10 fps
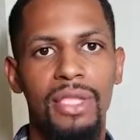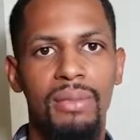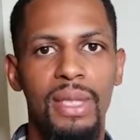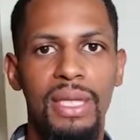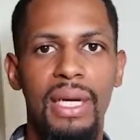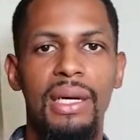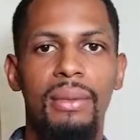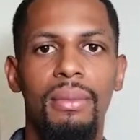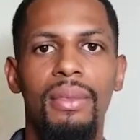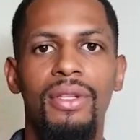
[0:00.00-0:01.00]
to
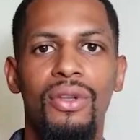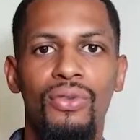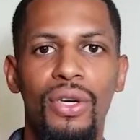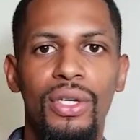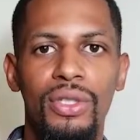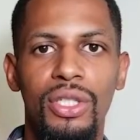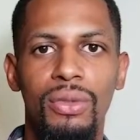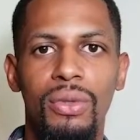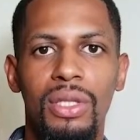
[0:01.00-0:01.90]
become the real you,